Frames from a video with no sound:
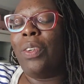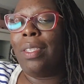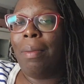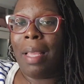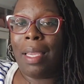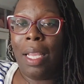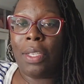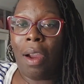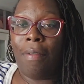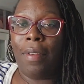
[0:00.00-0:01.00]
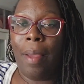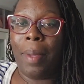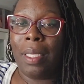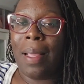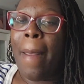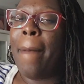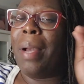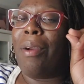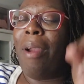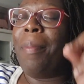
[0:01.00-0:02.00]
assures him that kids are off limits.
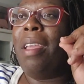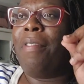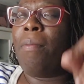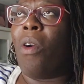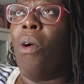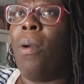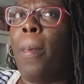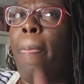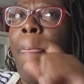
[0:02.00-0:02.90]
But correct me if I'm wrong.